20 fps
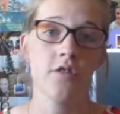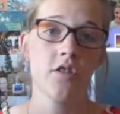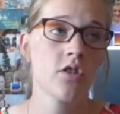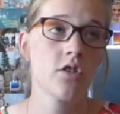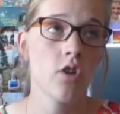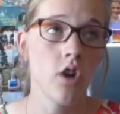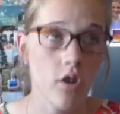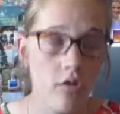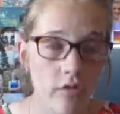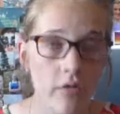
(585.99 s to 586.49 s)
for
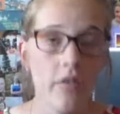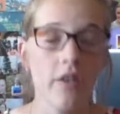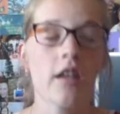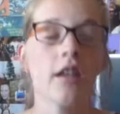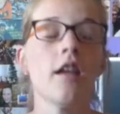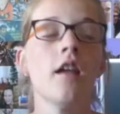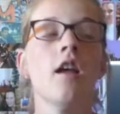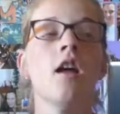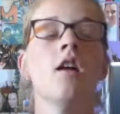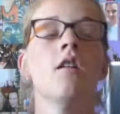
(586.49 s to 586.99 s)

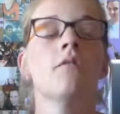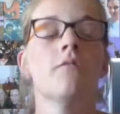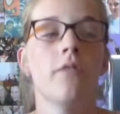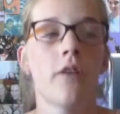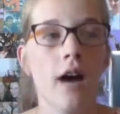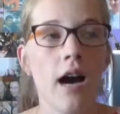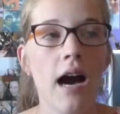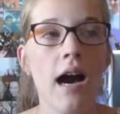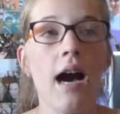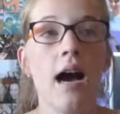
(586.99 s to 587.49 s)
photography,
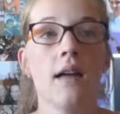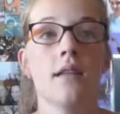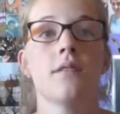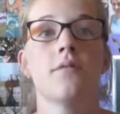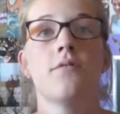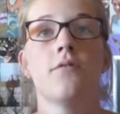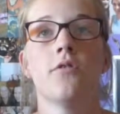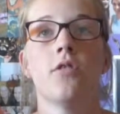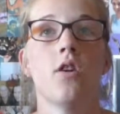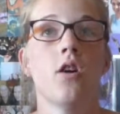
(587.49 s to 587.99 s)
for
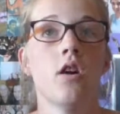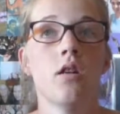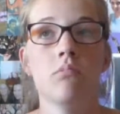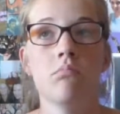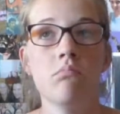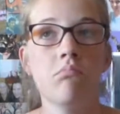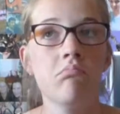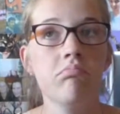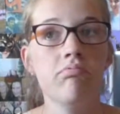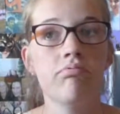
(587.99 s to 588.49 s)
art, for
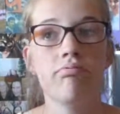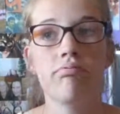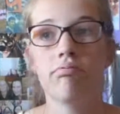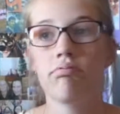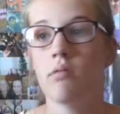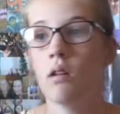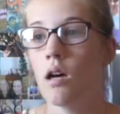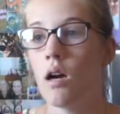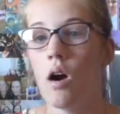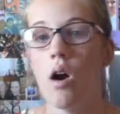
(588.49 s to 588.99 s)

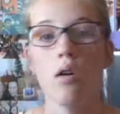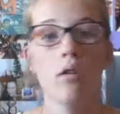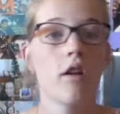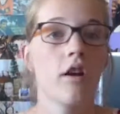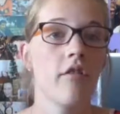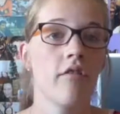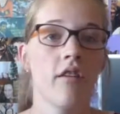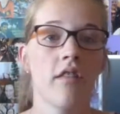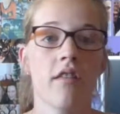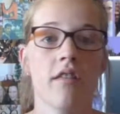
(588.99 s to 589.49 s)
a whole
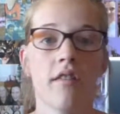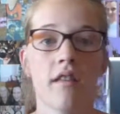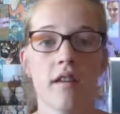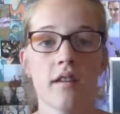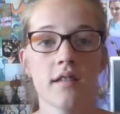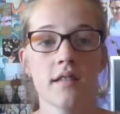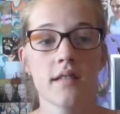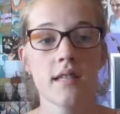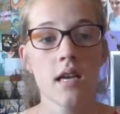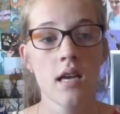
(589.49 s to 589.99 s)
lot of other
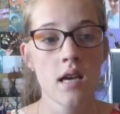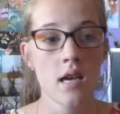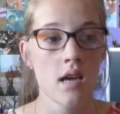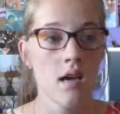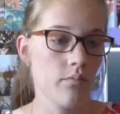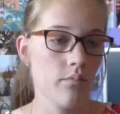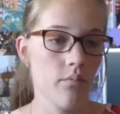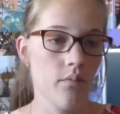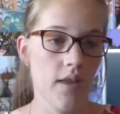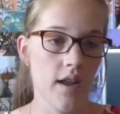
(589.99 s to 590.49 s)
things
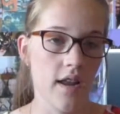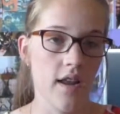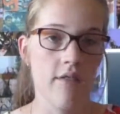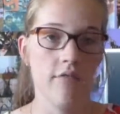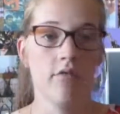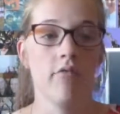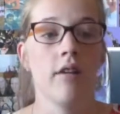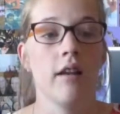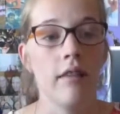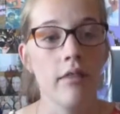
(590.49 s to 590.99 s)
that I
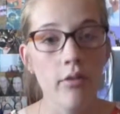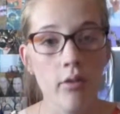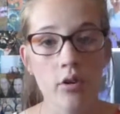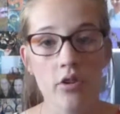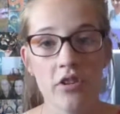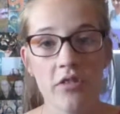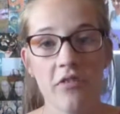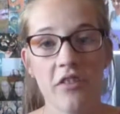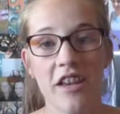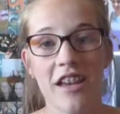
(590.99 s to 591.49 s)
haven't really
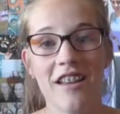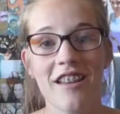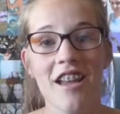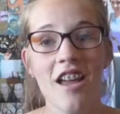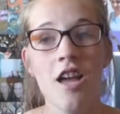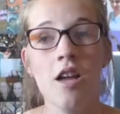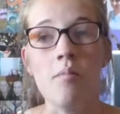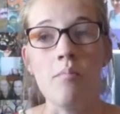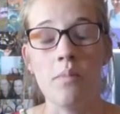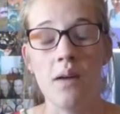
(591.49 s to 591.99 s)
thought of yet,
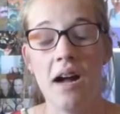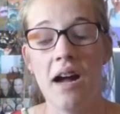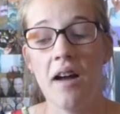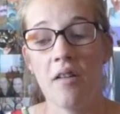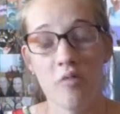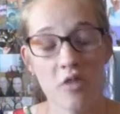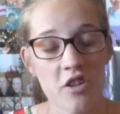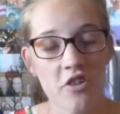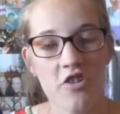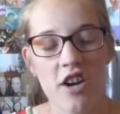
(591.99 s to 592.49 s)
but
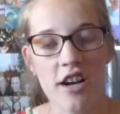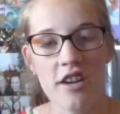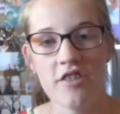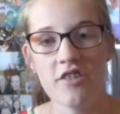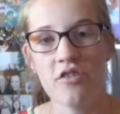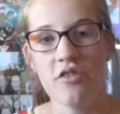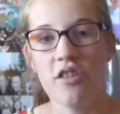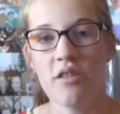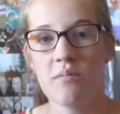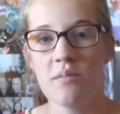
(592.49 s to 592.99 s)
I want to try and
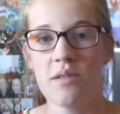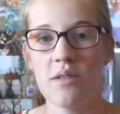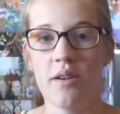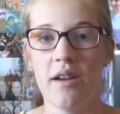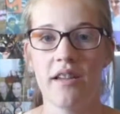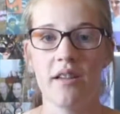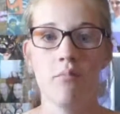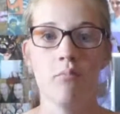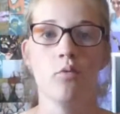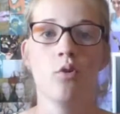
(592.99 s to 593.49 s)
do them so
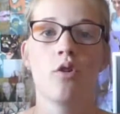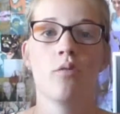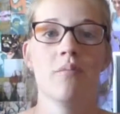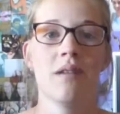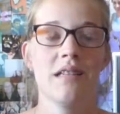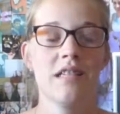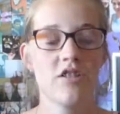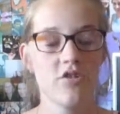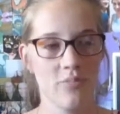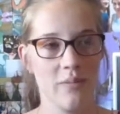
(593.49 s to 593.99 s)
I can broaden
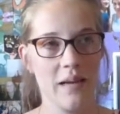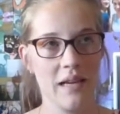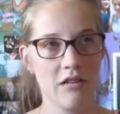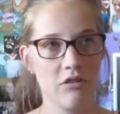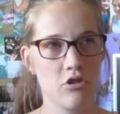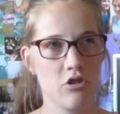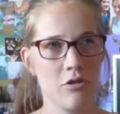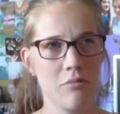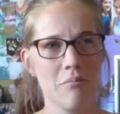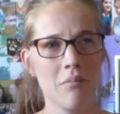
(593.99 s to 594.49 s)
my
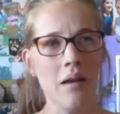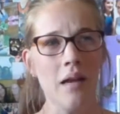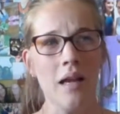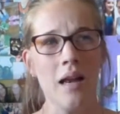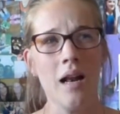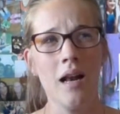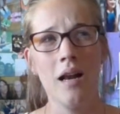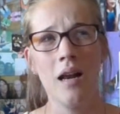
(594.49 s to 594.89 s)
spectrum